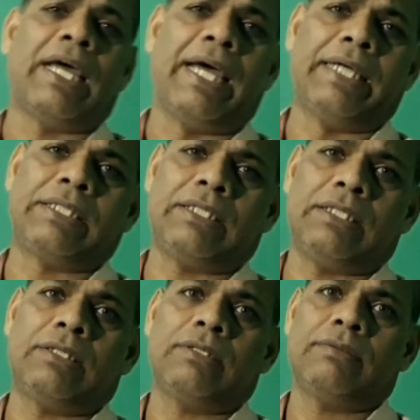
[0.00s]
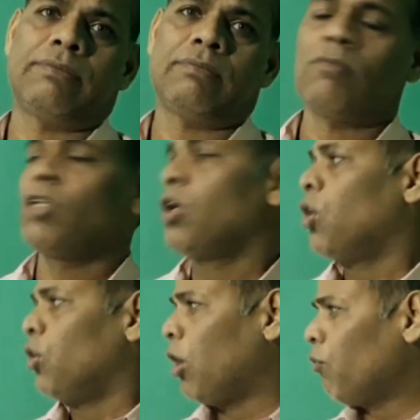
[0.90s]
acid.
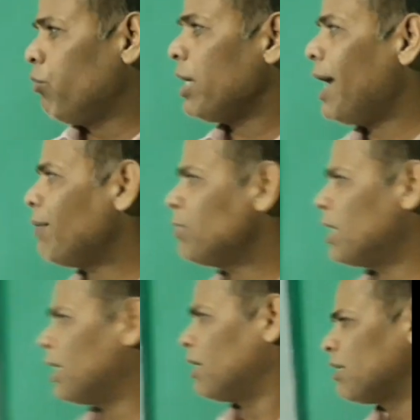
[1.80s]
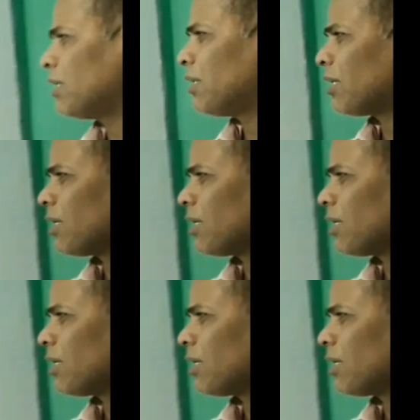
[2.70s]
Now we have the